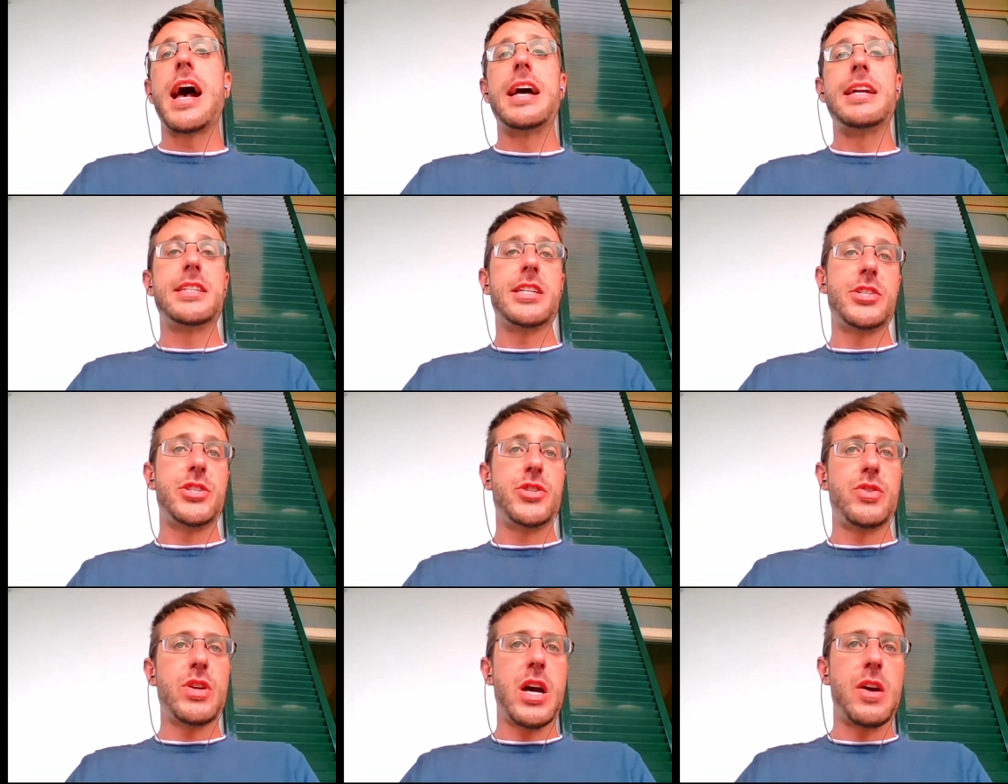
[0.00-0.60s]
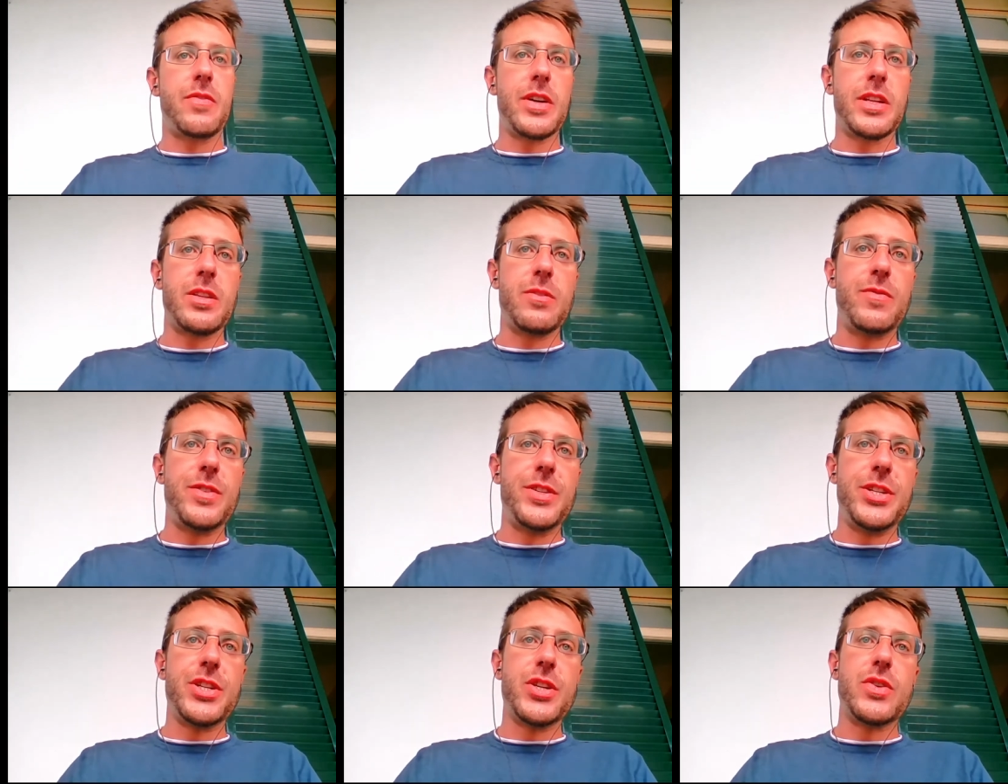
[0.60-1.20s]
And I do have
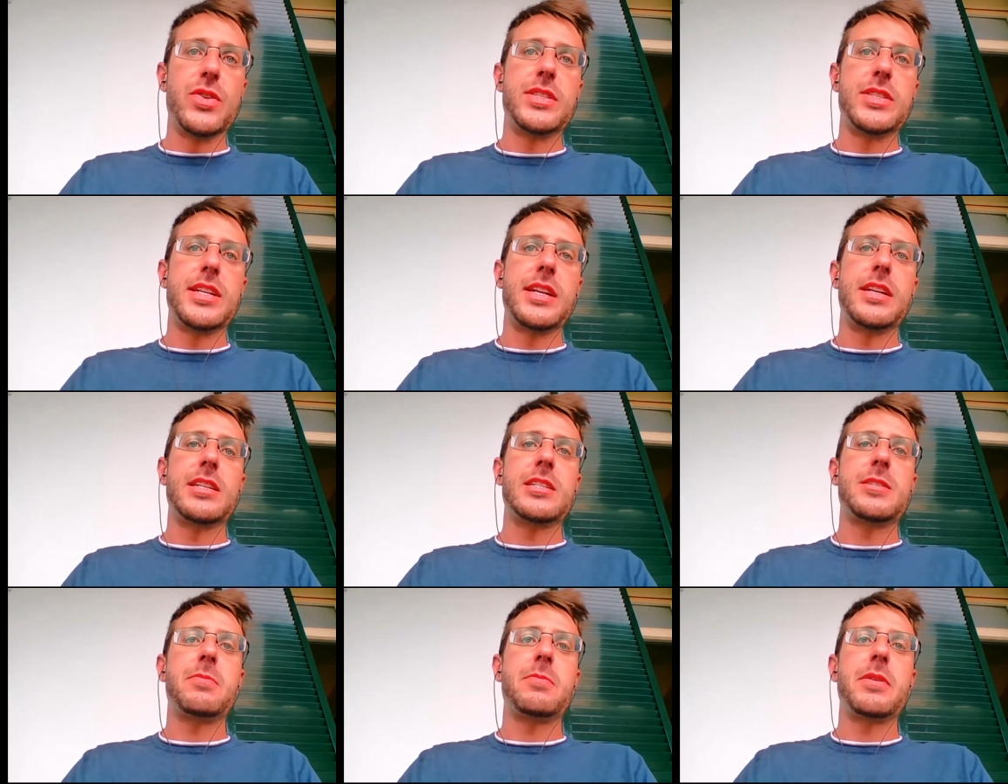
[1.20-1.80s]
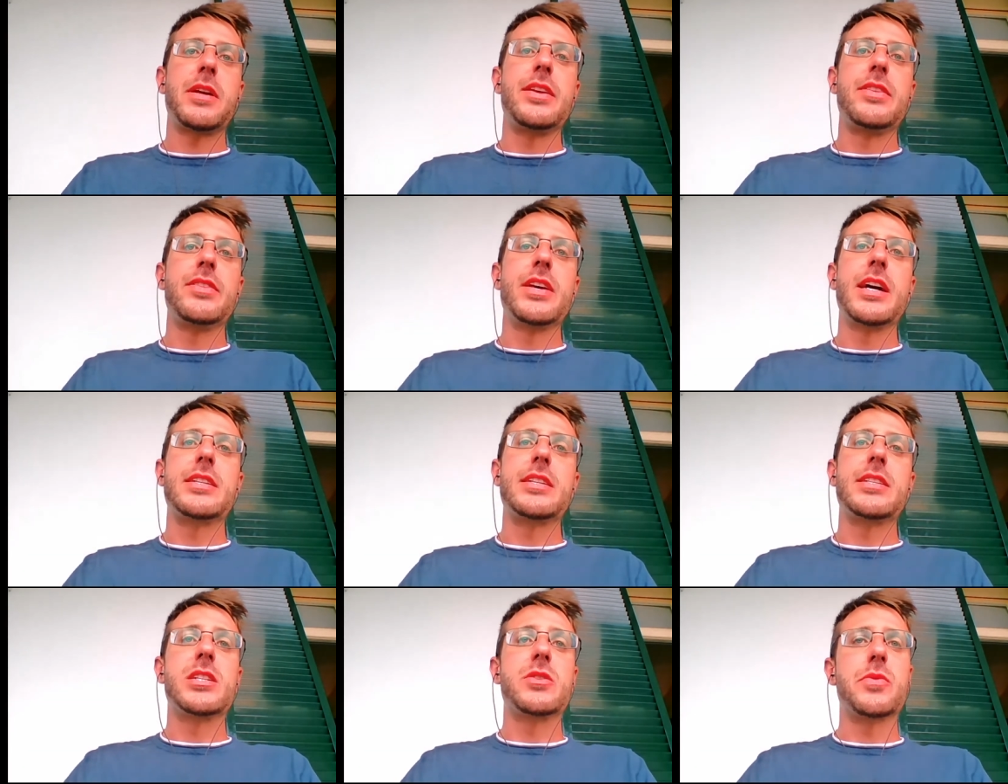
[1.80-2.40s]
other videos that explain
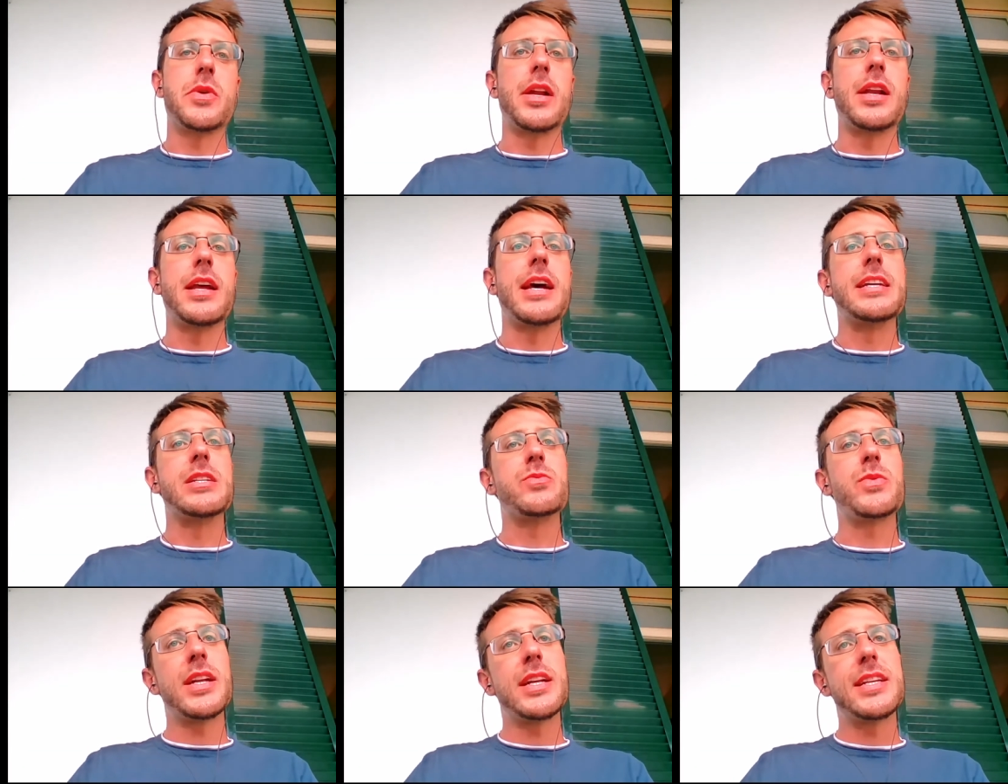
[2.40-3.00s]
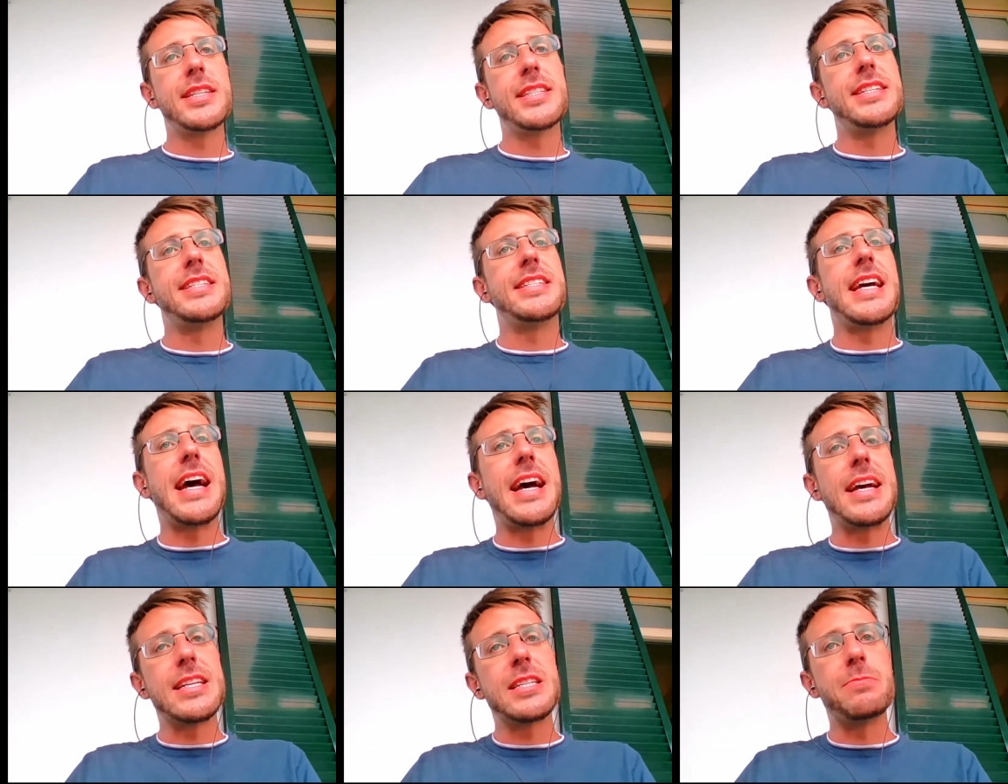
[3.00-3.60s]
that as well as the
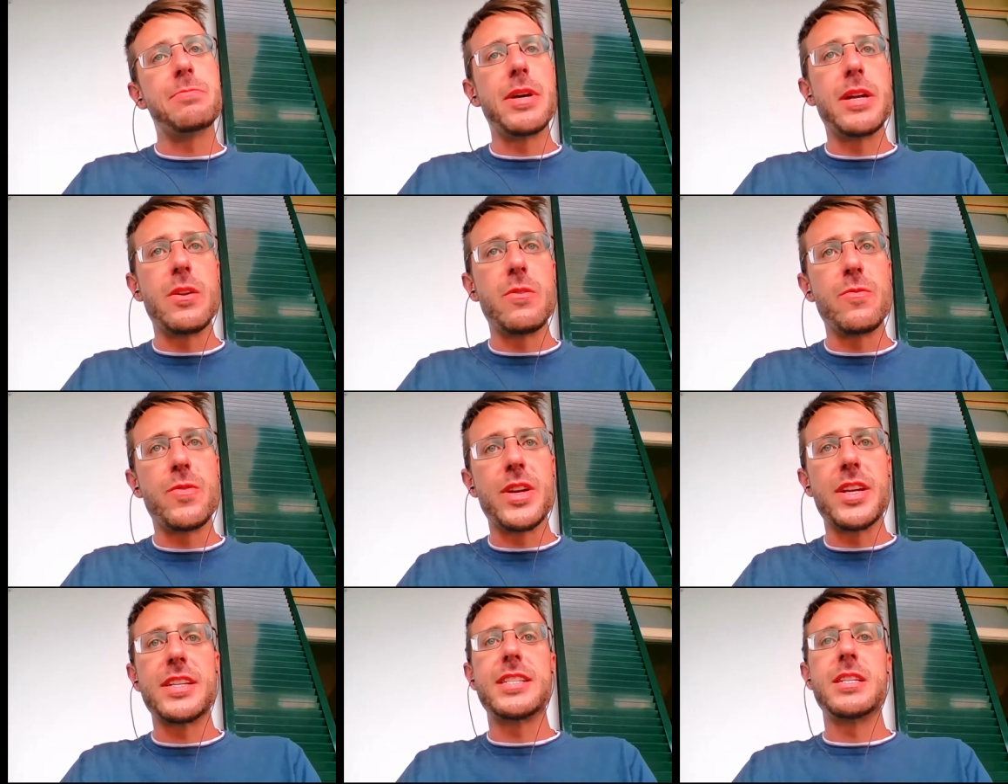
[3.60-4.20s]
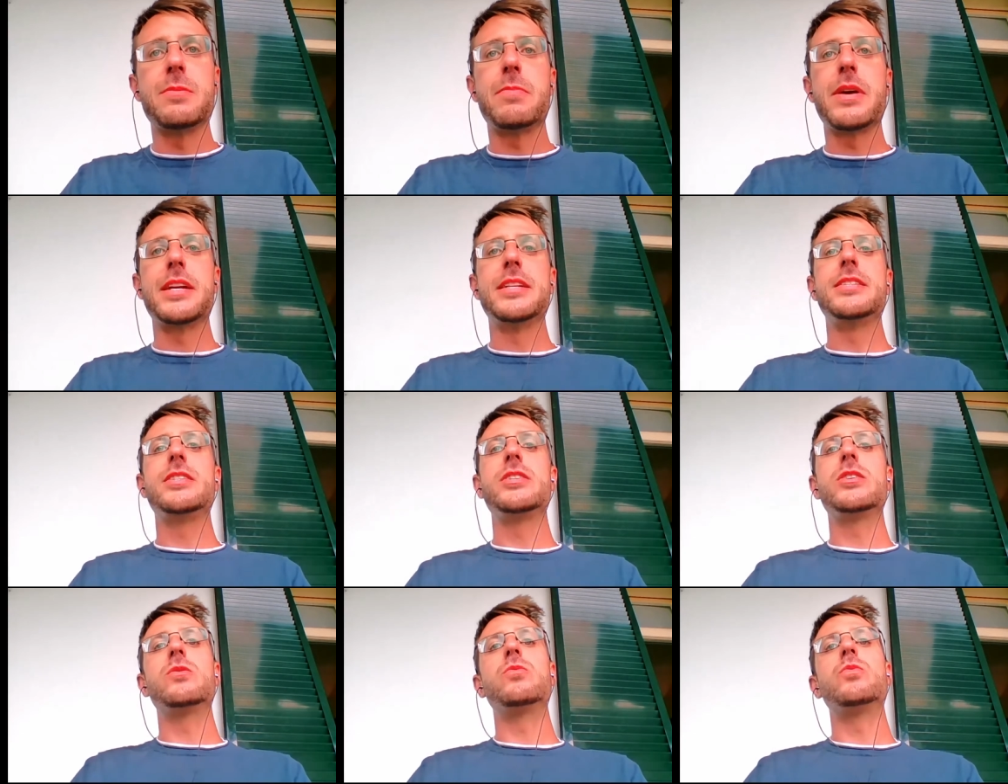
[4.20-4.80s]
tax benefits
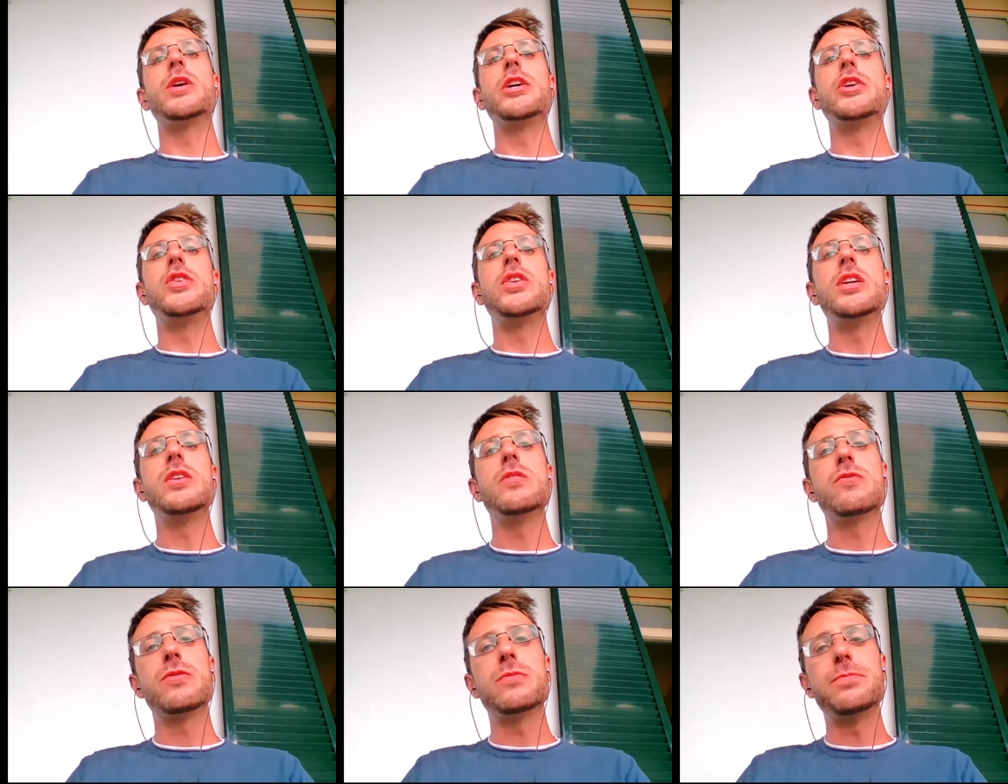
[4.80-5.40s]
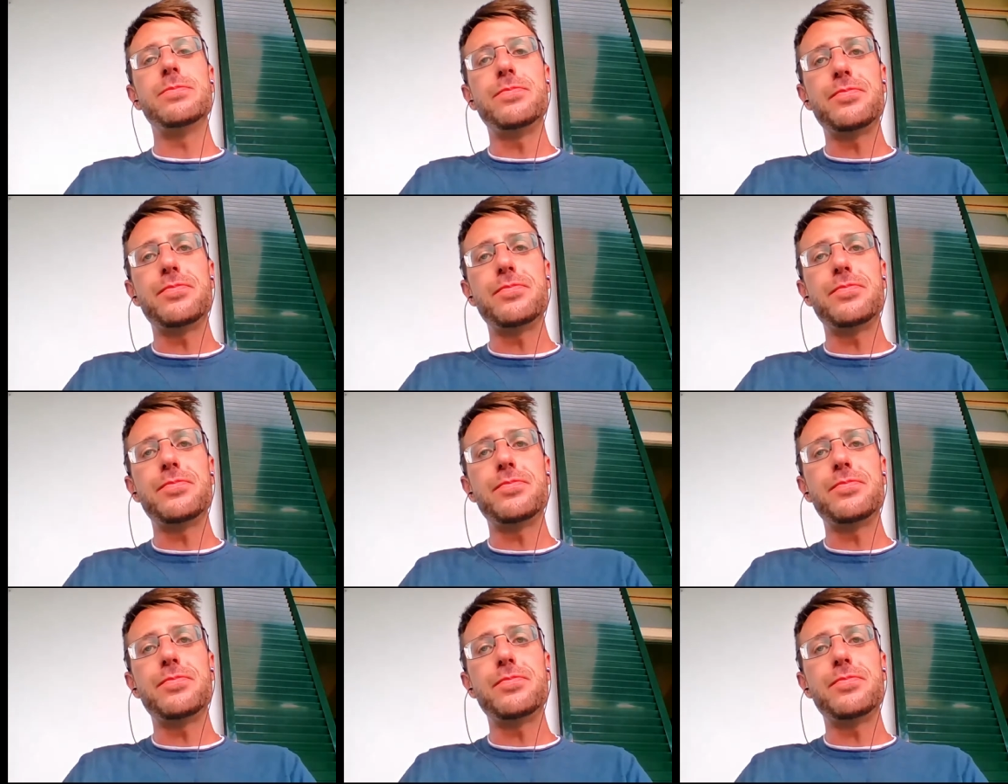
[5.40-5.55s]
depending on where you live.